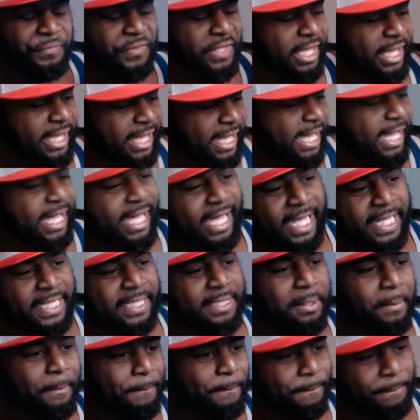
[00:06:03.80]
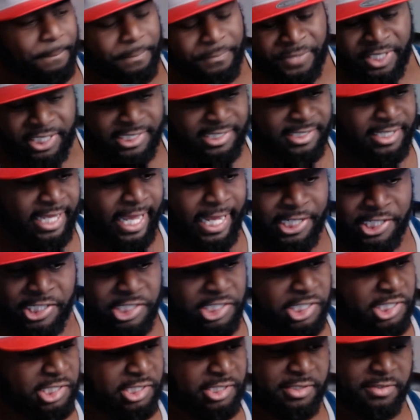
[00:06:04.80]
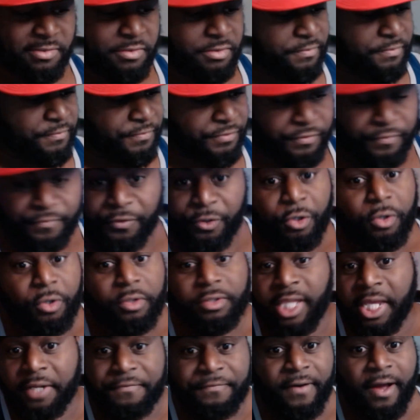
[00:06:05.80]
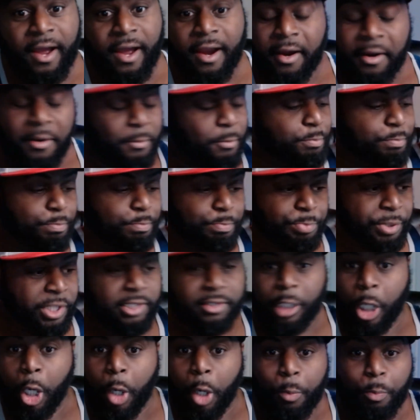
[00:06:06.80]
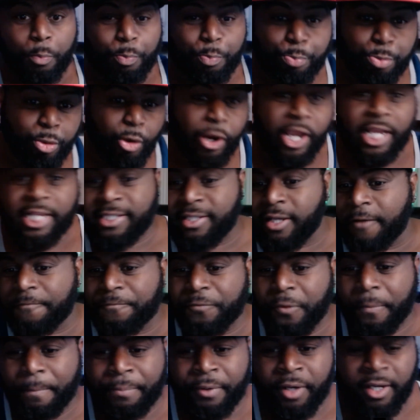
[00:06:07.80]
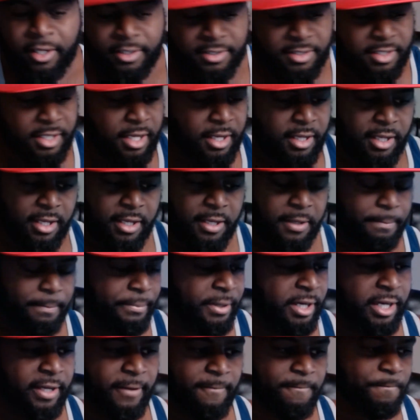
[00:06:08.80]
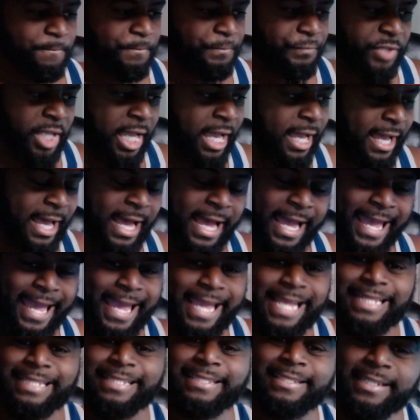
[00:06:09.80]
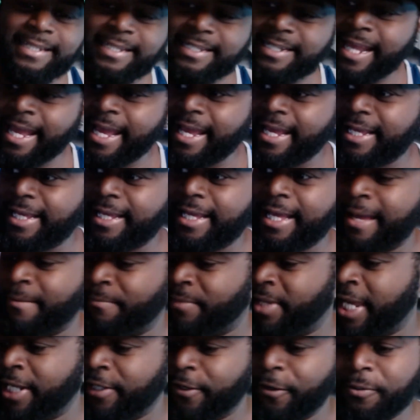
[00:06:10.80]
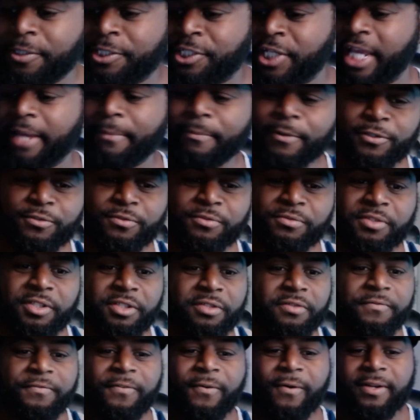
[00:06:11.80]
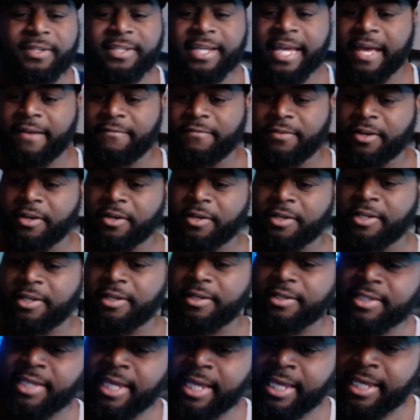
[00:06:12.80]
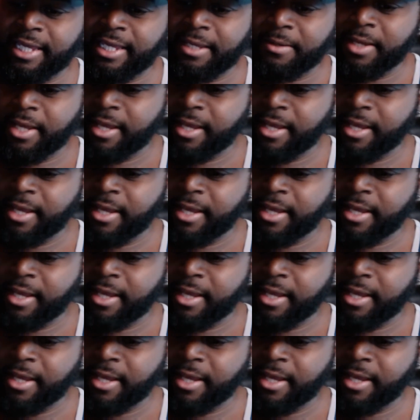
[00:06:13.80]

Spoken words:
And the Saints just fueled that fire and beat the brakes off the Bucs. But I hate seeing that. I mean, I know Jameis was looking forward to having a good game